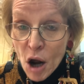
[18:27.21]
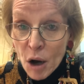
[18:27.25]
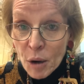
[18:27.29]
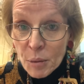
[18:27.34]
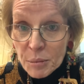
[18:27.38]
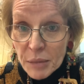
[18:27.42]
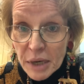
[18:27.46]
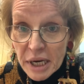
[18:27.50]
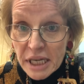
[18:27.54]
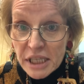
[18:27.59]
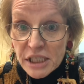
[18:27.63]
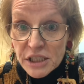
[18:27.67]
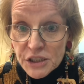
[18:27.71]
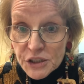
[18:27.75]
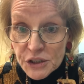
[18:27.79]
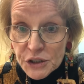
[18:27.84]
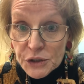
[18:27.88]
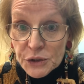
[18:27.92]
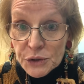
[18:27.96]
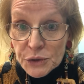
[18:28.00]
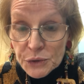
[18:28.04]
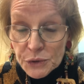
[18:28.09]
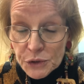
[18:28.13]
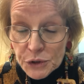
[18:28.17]
But do
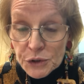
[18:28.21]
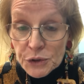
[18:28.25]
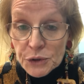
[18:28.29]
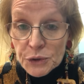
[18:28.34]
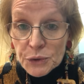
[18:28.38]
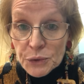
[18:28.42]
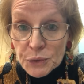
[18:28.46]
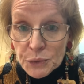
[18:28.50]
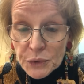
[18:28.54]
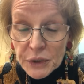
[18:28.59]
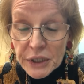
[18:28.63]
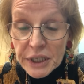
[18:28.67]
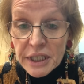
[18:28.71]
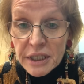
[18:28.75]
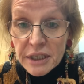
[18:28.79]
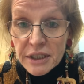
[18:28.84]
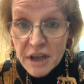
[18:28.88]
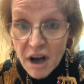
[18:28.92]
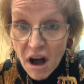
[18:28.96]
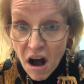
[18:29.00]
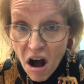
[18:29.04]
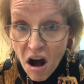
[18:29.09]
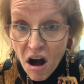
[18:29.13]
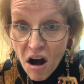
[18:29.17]
you
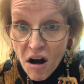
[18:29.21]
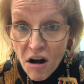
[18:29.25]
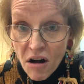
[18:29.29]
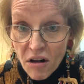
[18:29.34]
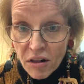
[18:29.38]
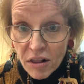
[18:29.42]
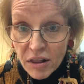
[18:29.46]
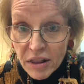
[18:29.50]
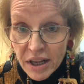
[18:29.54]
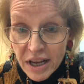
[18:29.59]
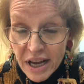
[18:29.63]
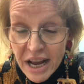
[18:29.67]
recall